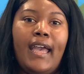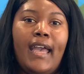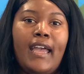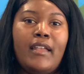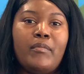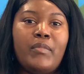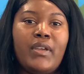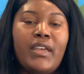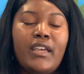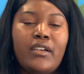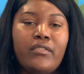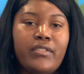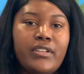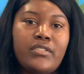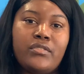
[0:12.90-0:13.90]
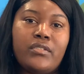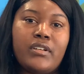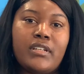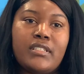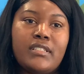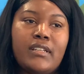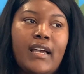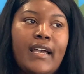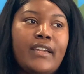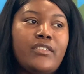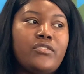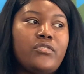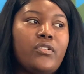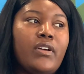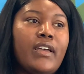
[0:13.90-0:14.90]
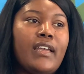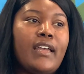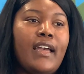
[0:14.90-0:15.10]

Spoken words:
and being a resource. I enjoy